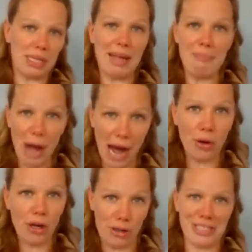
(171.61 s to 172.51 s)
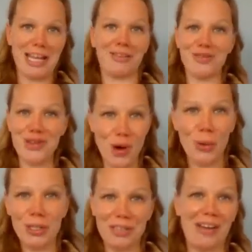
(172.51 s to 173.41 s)
but empower yourself,
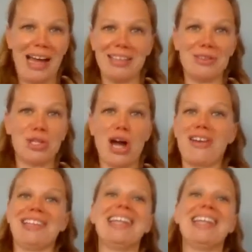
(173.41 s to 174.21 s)
know what your values are,